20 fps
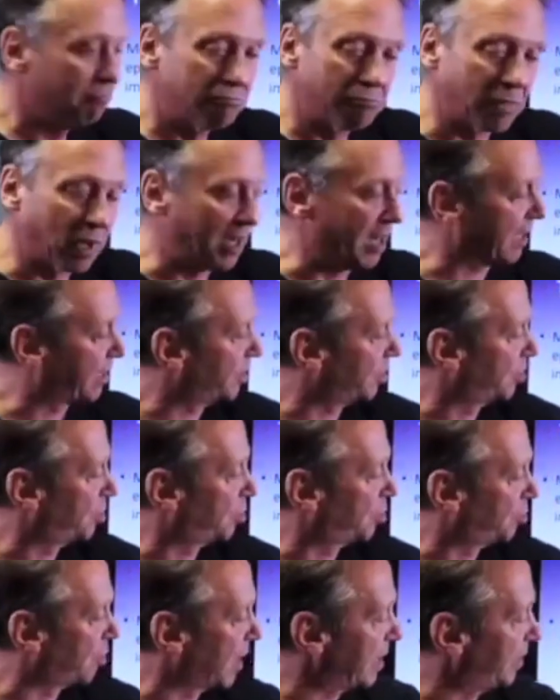Right? I can just
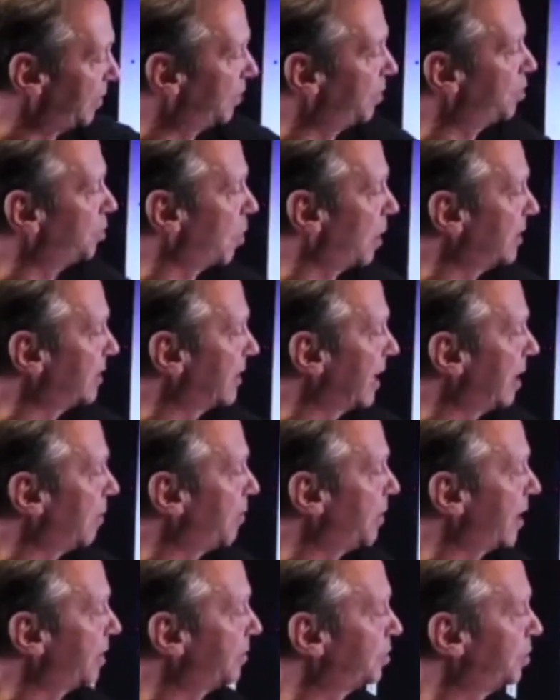straighten the joint out
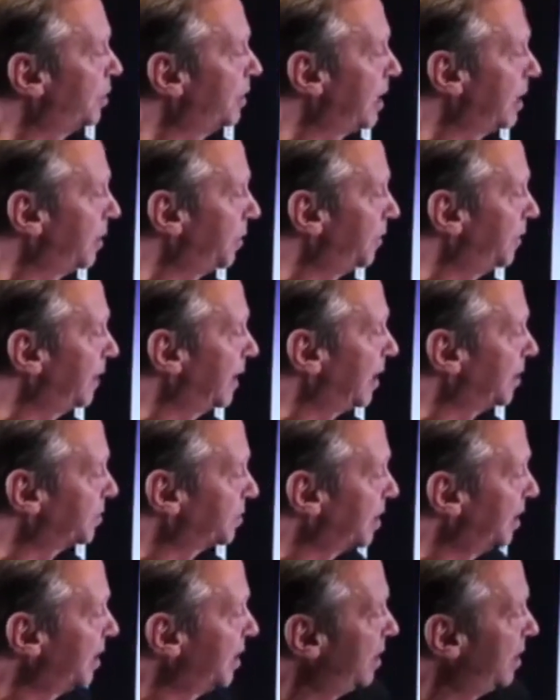without doing anything else.